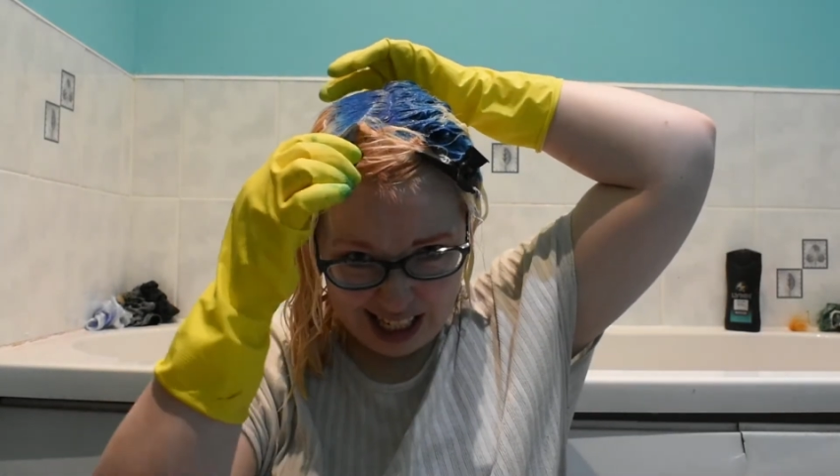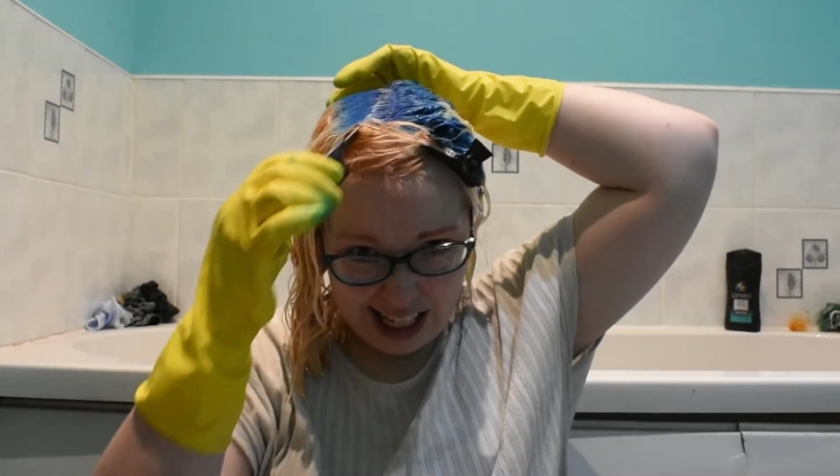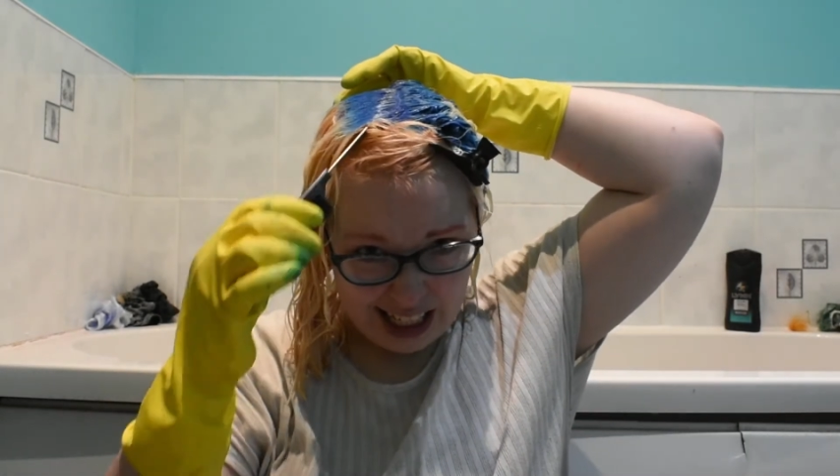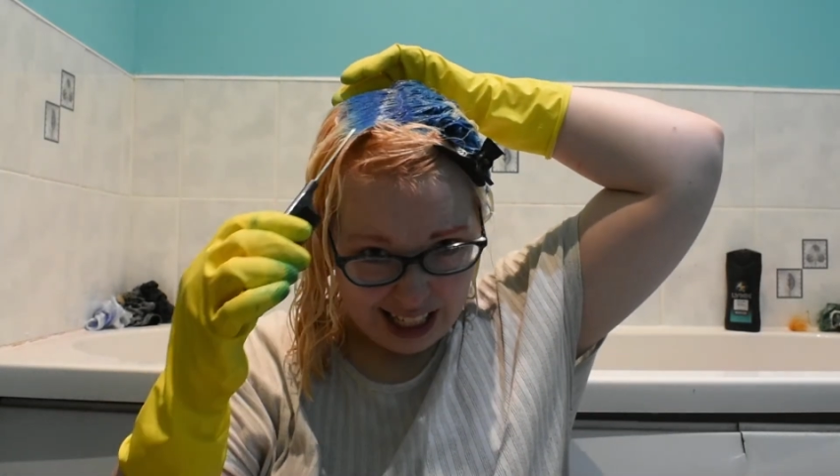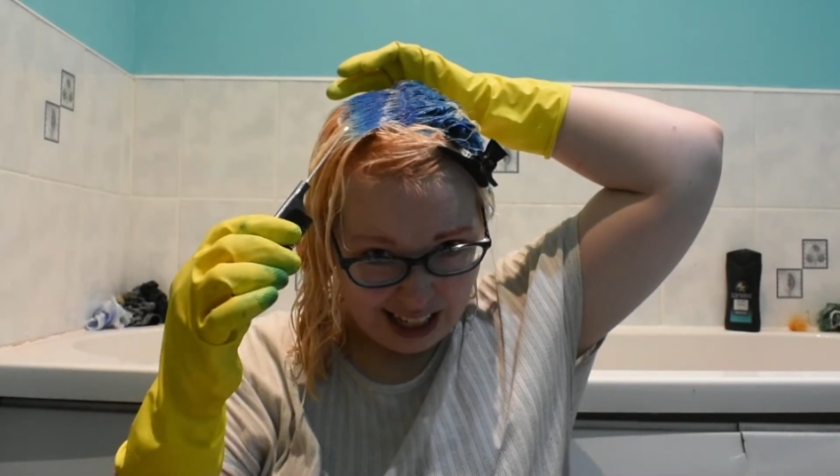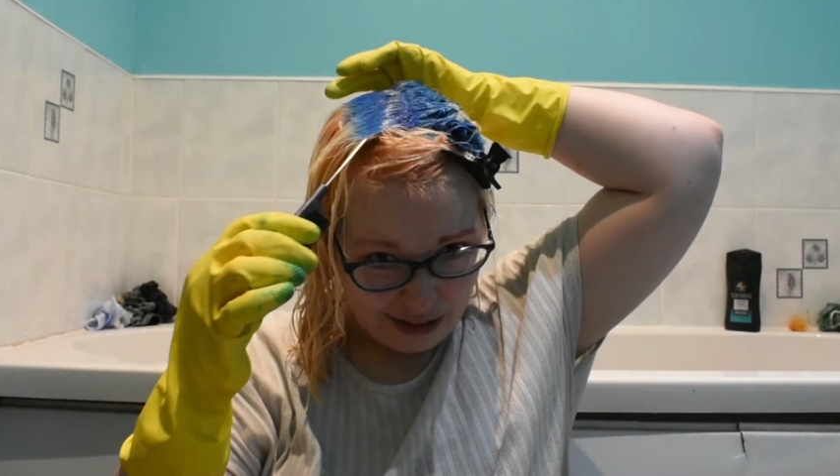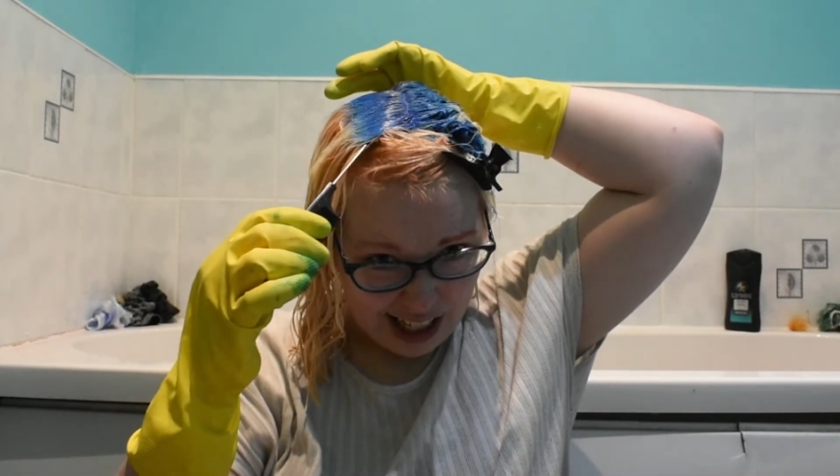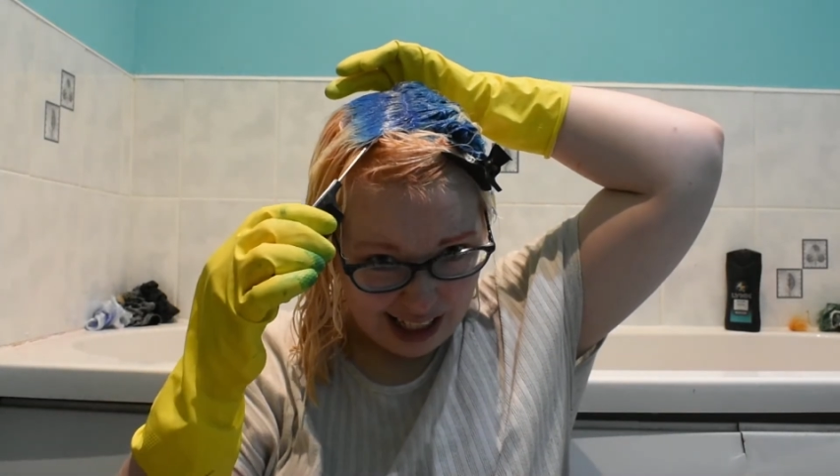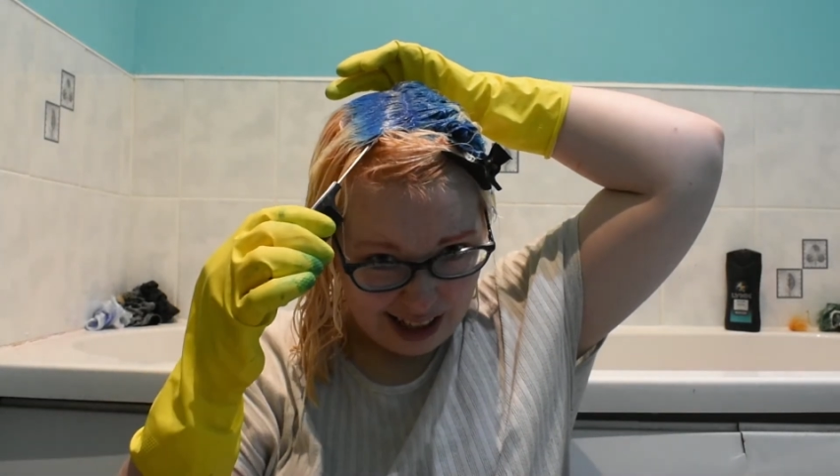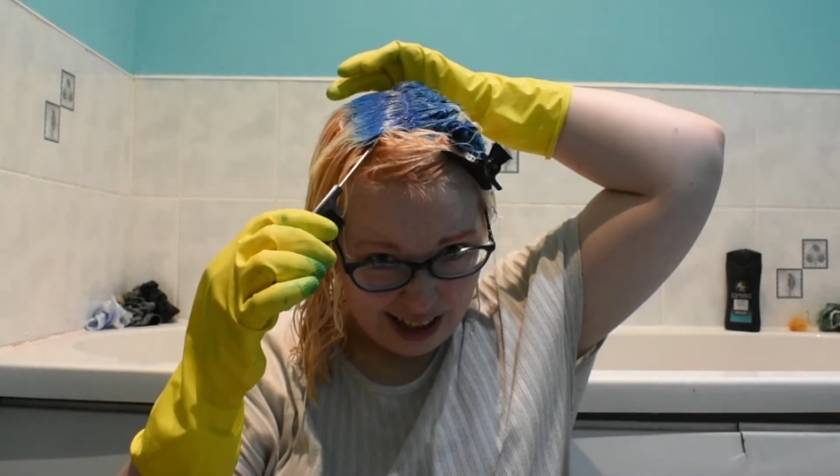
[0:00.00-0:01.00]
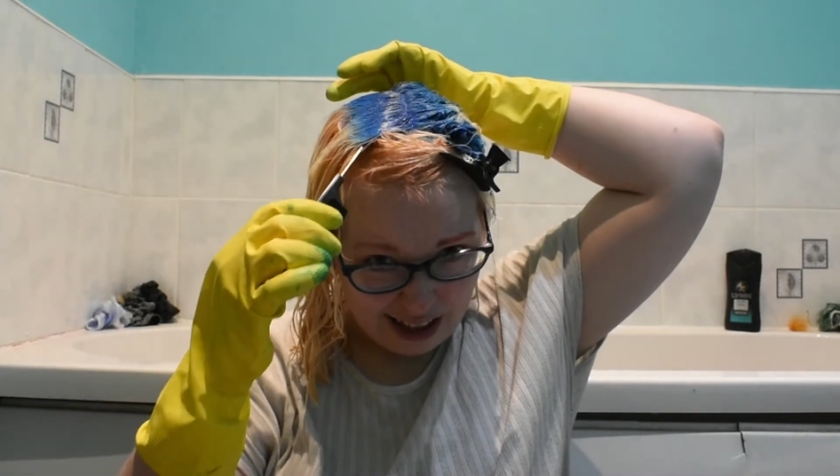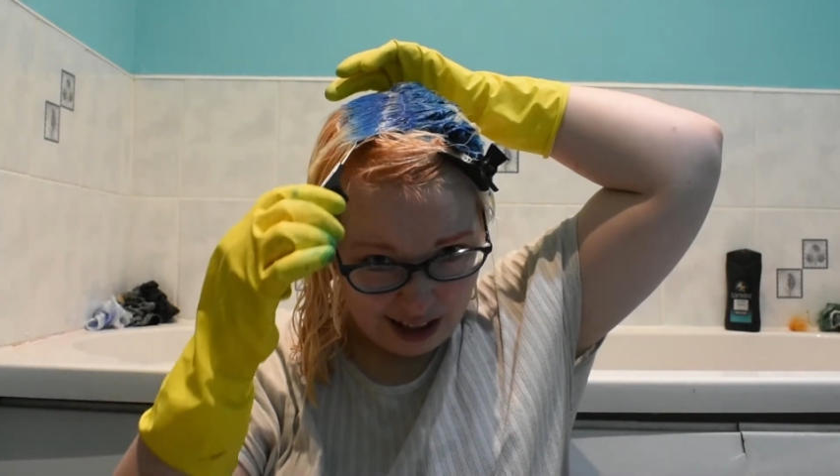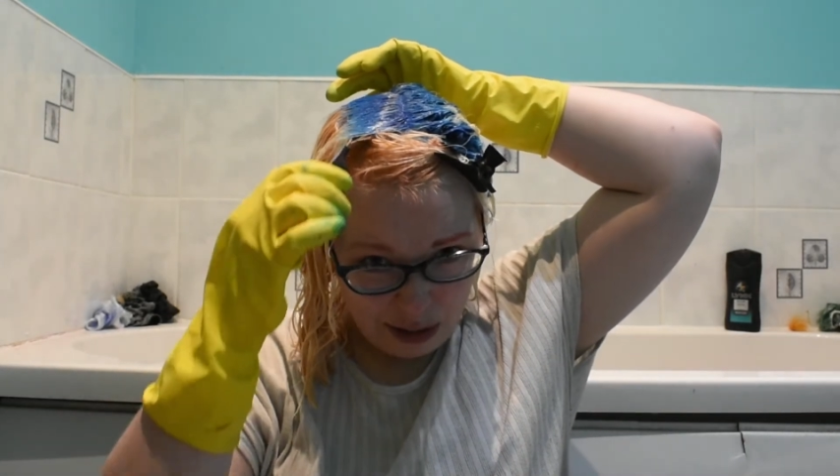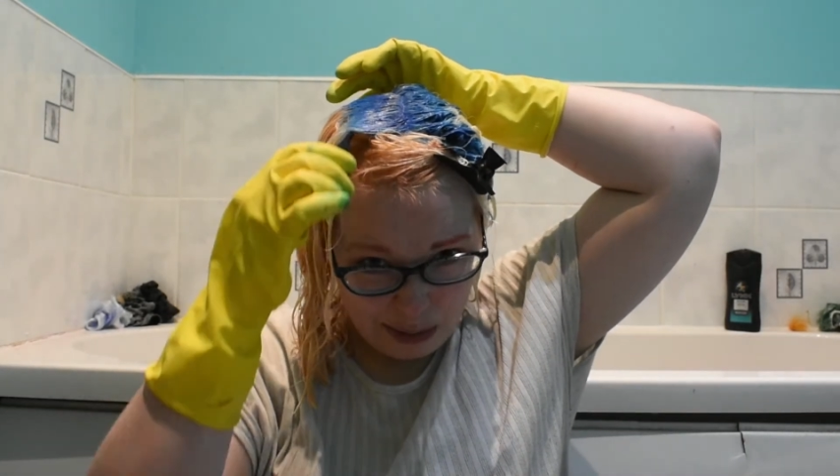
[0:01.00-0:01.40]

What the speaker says: I kind of hate it a little